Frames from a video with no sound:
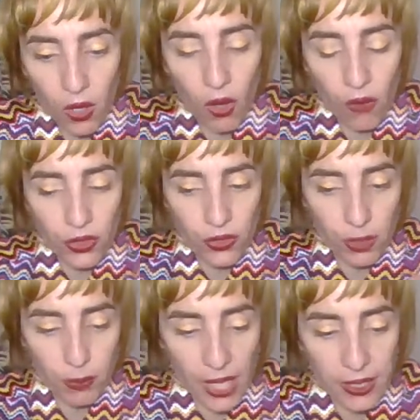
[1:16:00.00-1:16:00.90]
over
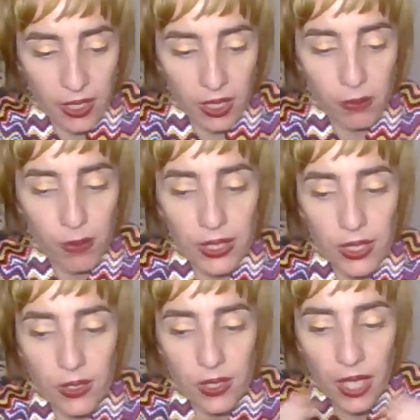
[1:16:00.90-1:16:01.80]
dramatical, but
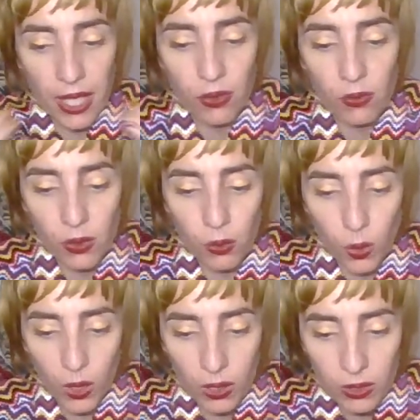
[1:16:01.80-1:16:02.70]
it's the end of the
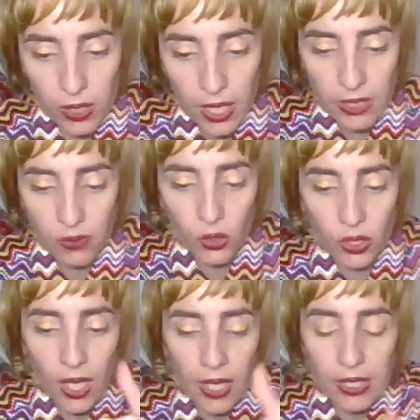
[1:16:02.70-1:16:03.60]
world. That's what
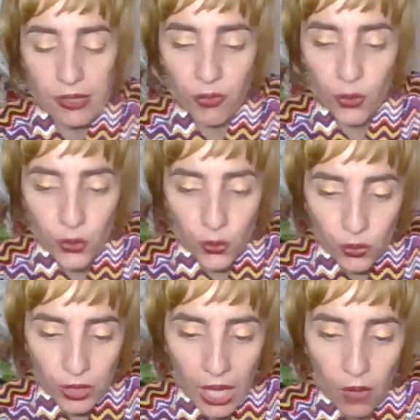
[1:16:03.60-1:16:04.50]
is for you
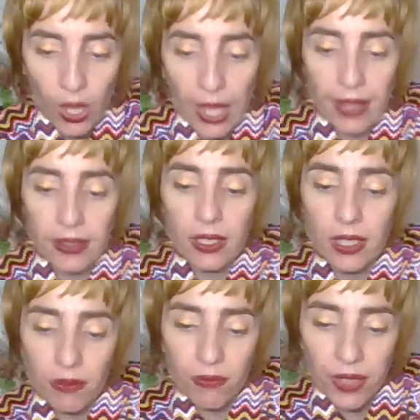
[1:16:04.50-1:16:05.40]
now, and
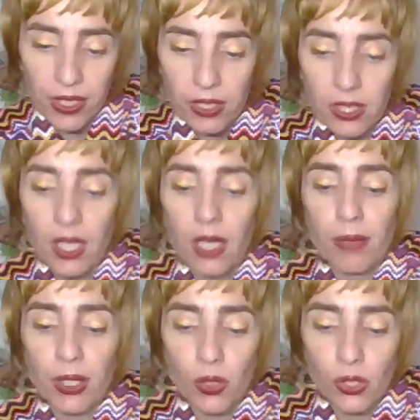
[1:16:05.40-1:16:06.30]
he thinks
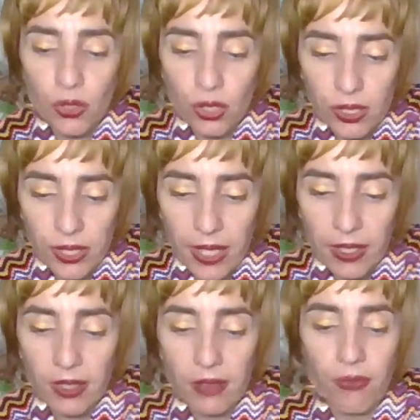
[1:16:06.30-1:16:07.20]
because you're
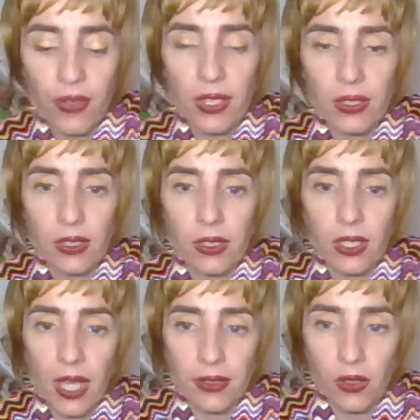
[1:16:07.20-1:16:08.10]
taking the things is the
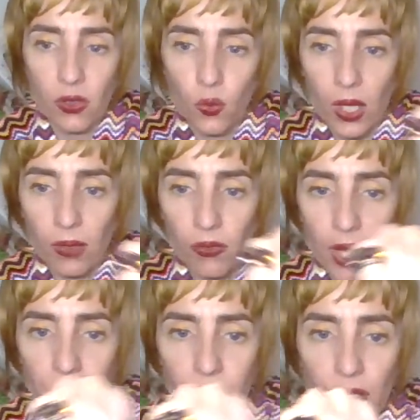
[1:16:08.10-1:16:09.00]
end as well,
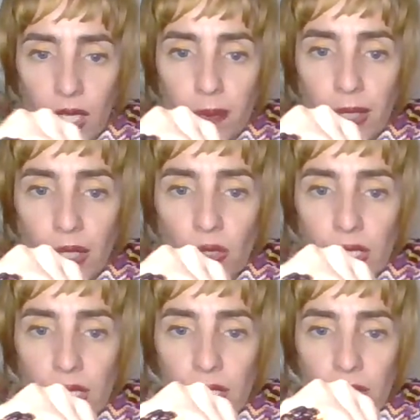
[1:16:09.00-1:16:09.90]
right? Because
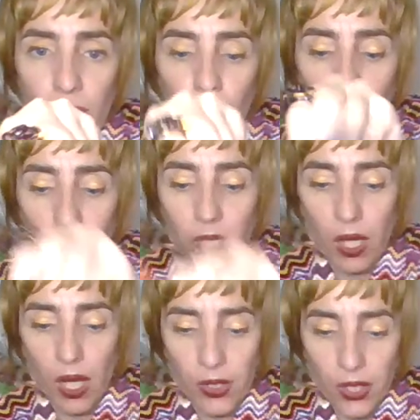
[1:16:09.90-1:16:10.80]
there is a world
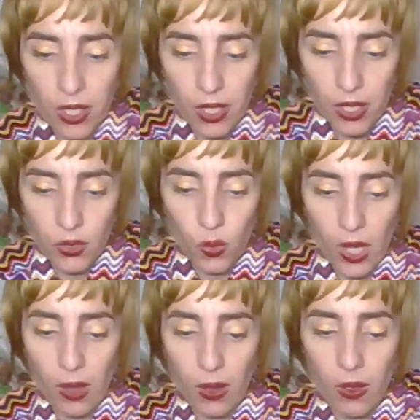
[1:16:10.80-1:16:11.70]
card here as
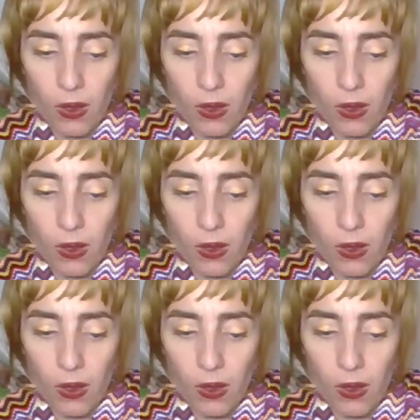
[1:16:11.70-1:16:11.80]
well.